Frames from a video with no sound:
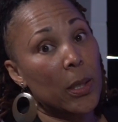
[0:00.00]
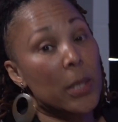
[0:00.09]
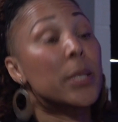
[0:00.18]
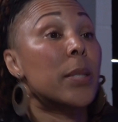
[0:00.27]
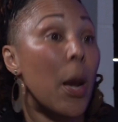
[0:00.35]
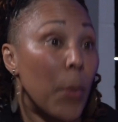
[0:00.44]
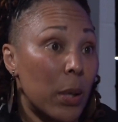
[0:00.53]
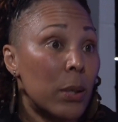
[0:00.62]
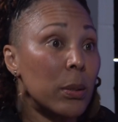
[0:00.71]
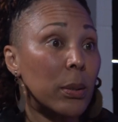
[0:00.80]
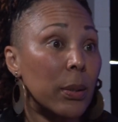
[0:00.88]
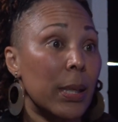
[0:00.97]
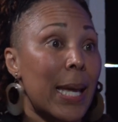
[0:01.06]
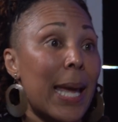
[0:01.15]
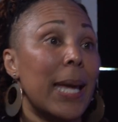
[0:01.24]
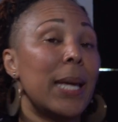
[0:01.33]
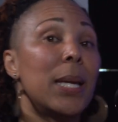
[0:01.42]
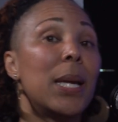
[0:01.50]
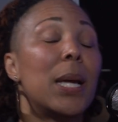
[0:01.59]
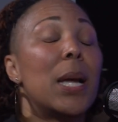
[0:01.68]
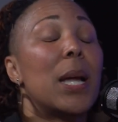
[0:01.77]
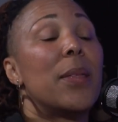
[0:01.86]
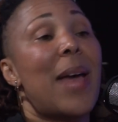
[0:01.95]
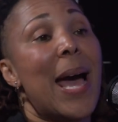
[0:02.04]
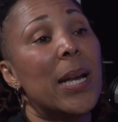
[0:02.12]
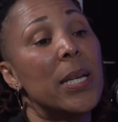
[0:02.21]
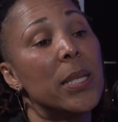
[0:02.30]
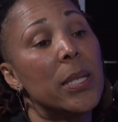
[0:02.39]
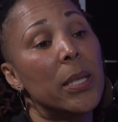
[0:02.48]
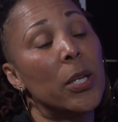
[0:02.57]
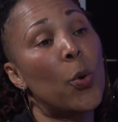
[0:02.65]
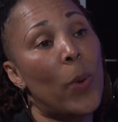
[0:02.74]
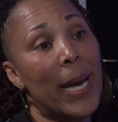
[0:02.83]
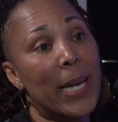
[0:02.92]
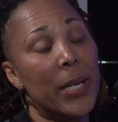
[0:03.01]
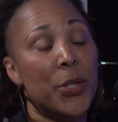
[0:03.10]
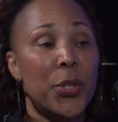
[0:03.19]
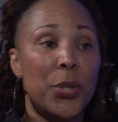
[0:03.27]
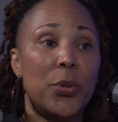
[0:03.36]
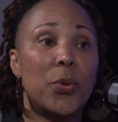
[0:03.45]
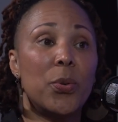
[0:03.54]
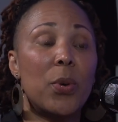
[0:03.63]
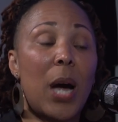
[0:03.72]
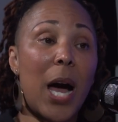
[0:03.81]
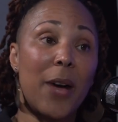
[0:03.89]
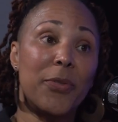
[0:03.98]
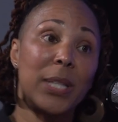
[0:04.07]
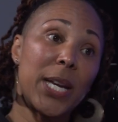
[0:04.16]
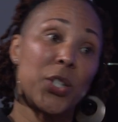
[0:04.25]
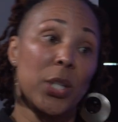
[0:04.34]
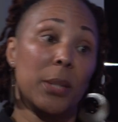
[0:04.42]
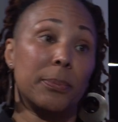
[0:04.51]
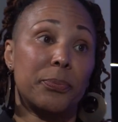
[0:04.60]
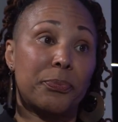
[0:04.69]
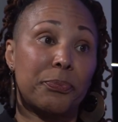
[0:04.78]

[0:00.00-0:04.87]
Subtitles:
summer, okay, that is equated to ovulation.